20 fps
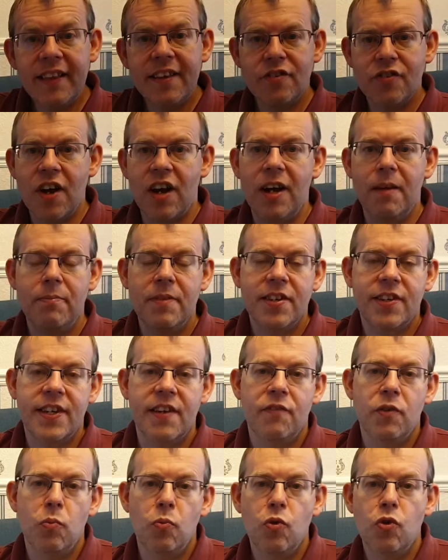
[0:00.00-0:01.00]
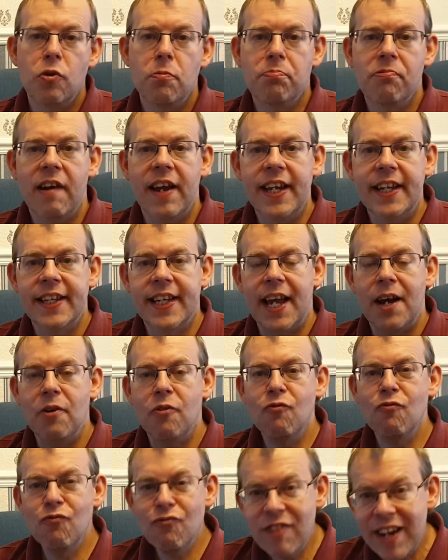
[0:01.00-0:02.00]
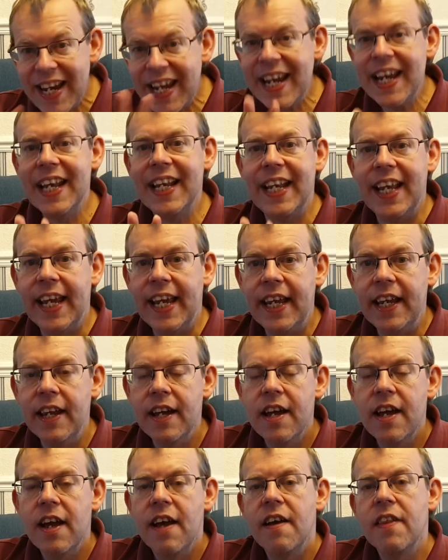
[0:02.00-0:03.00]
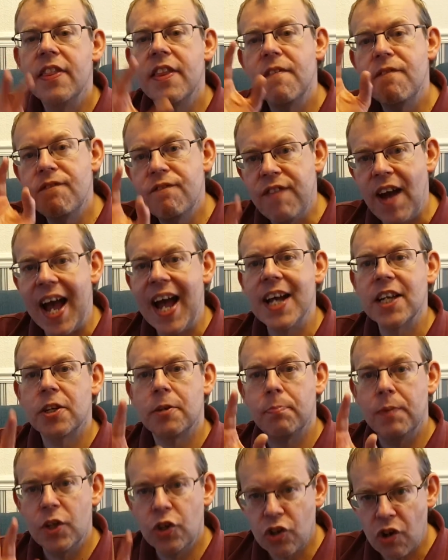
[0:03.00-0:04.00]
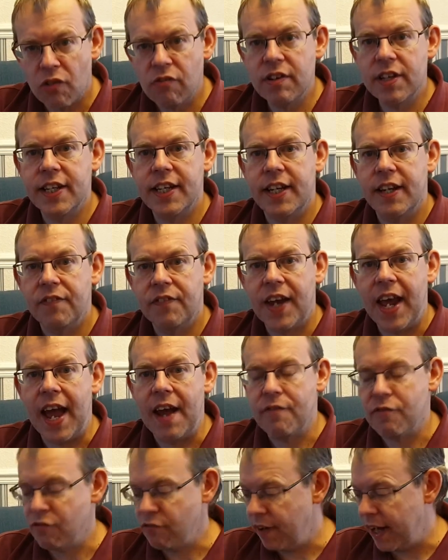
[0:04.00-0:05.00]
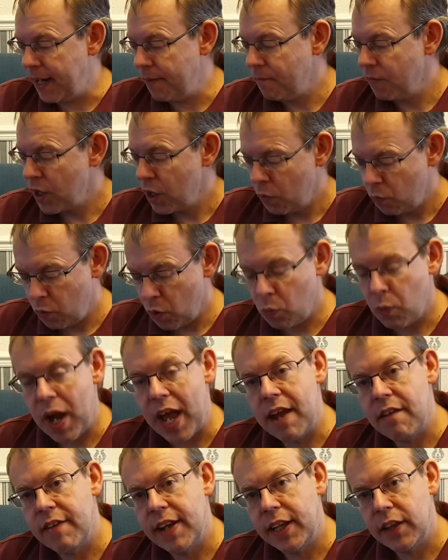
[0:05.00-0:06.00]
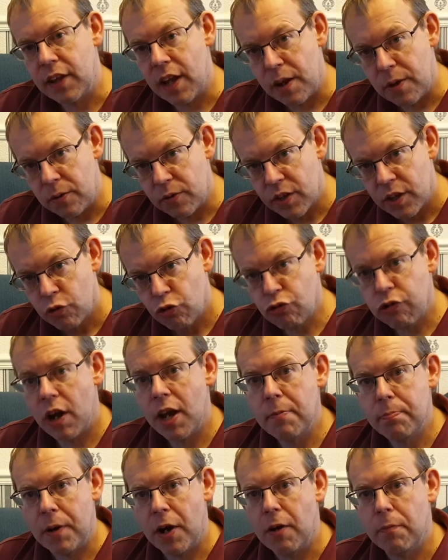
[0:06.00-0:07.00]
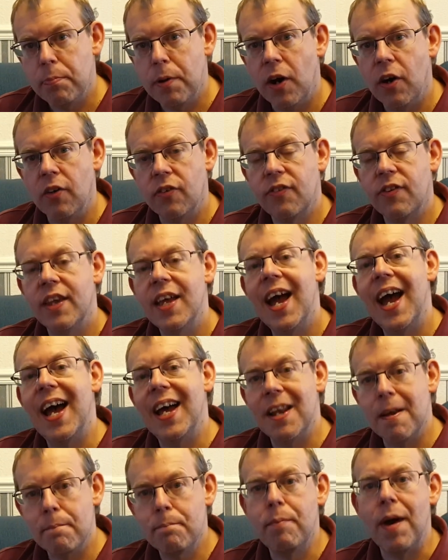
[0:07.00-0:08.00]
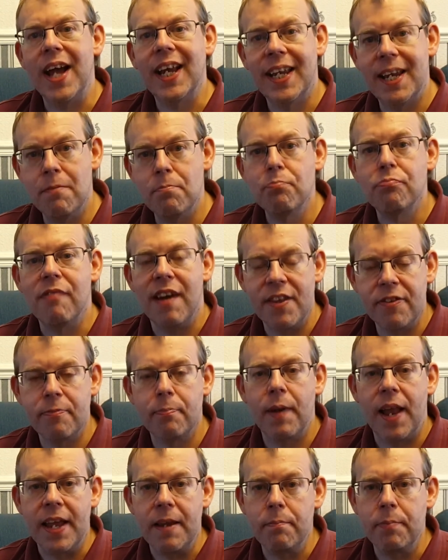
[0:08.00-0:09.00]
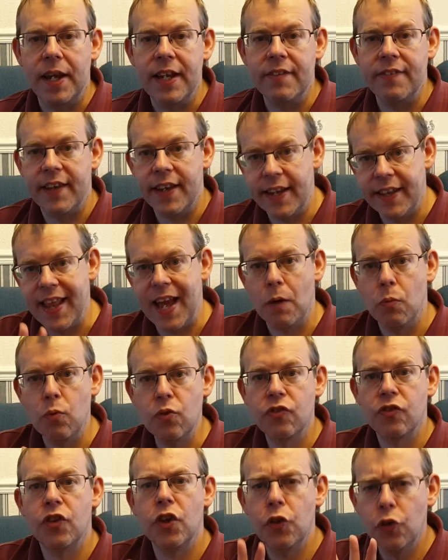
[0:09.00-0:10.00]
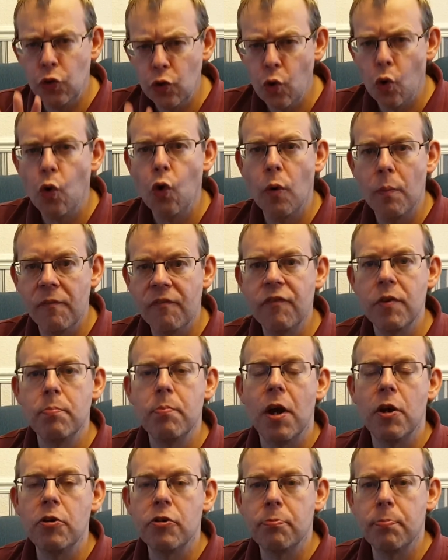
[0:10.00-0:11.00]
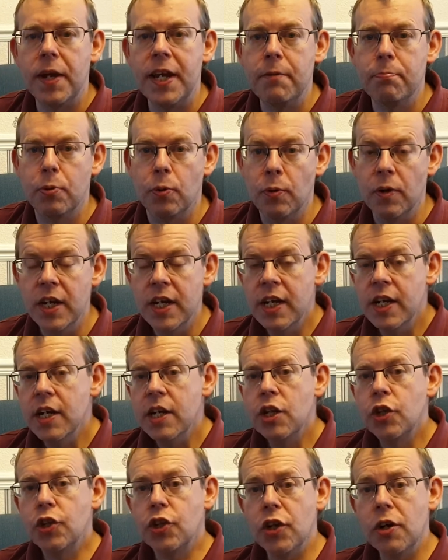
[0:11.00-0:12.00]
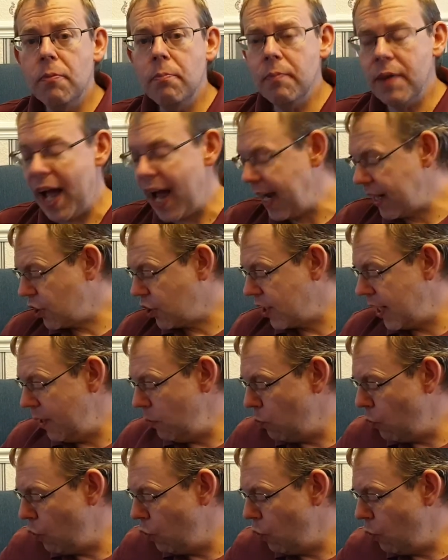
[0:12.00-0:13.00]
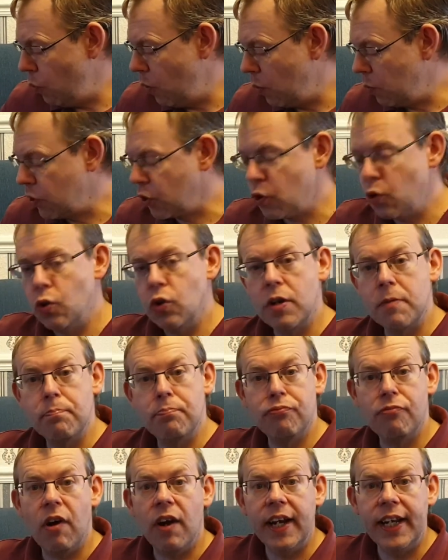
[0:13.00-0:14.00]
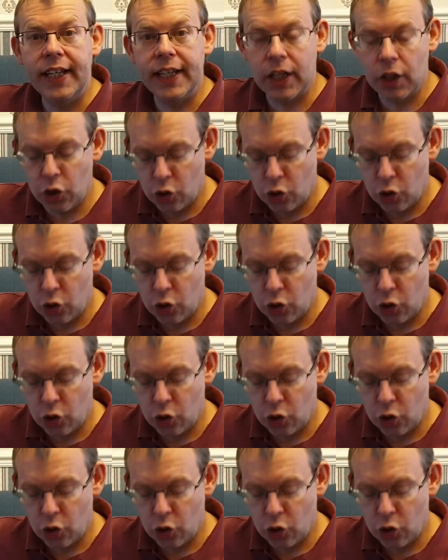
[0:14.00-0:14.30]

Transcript: the time the Civil War breaks out, really, the vast majority of cavalry were wearing those tri-bar pots and a backing breastplate, basically. That was the norm for most people. Some actually wore what was called a bridle